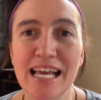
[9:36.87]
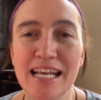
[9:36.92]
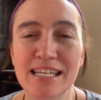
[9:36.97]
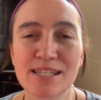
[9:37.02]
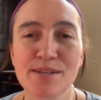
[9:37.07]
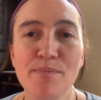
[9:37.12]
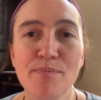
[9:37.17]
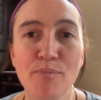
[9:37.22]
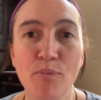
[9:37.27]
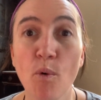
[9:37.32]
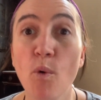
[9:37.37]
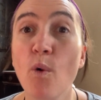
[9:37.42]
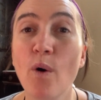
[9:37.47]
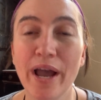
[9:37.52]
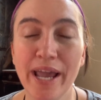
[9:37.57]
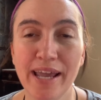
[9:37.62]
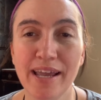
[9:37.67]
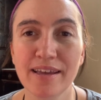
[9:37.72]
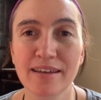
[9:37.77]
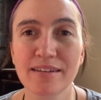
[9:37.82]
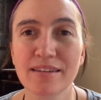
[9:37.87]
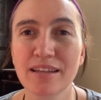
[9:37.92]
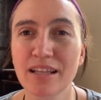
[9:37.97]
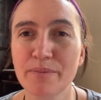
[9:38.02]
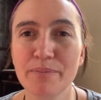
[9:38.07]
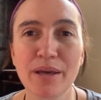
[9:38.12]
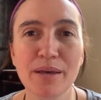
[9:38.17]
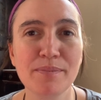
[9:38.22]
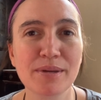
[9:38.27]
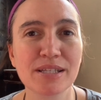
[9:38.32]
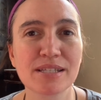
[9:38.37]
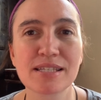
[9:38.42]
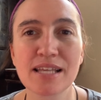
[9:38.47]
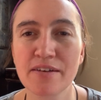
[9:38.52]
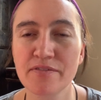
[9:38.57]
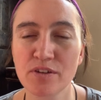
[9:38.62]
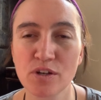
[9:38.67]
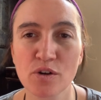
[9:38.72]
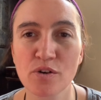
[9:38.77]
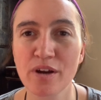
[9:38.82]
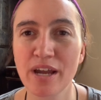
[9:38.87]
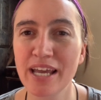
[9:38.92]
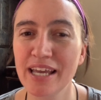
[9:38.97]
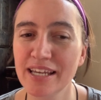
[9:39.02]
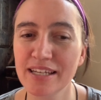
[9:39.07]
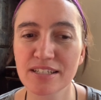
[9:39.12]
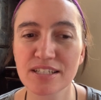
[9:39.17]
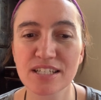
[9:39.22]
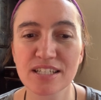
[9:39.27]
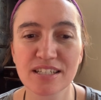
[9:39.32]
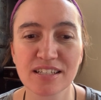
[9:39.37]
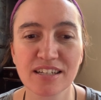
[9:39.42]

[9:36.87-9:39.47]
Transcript: as a boy, like maybe 7 or 8,